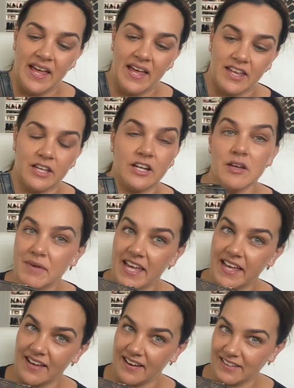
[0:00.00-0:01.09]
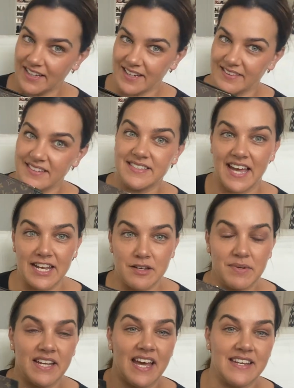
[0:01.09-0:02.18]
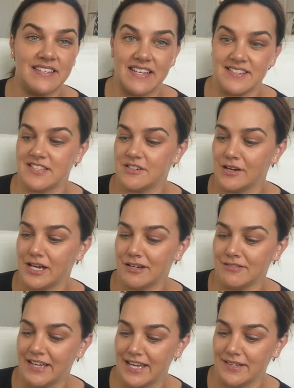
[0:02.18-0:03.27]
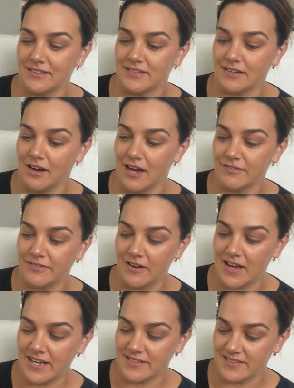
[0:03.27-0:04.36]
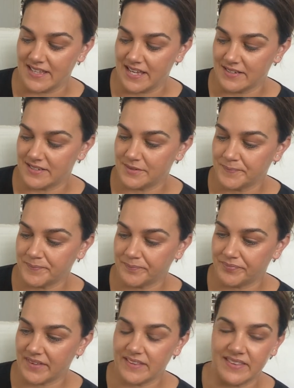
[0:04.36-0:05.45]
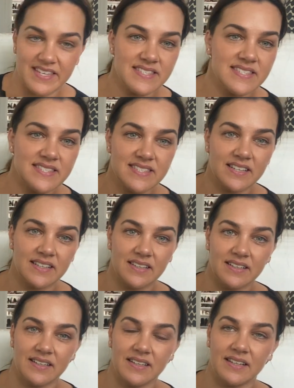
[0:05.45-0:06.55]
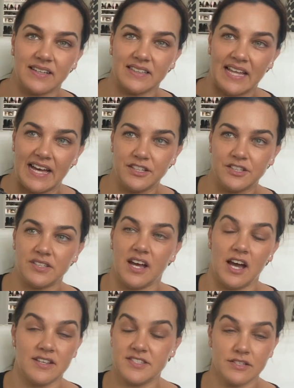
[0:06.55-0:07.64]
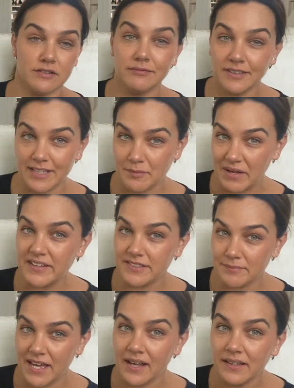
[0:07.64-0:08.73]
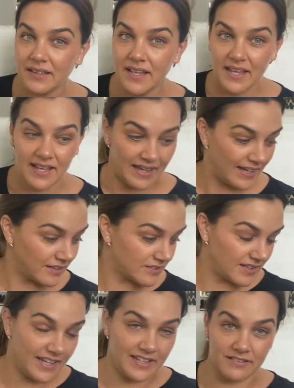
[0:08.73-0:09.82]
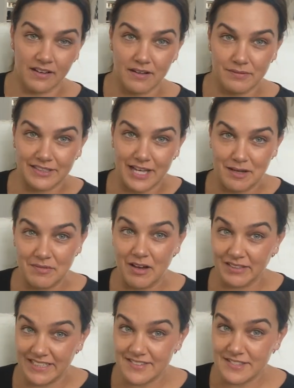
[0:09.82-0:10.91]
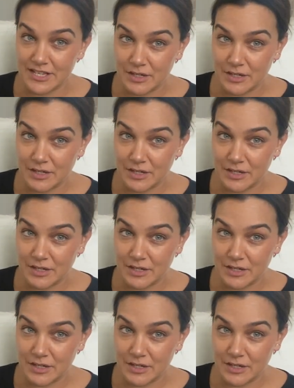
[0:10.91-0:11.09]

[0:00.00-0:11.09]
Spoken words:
You know me, I like the done but undone style, and I find that this clutch, I still want a petit mail, actually, and I'll insert a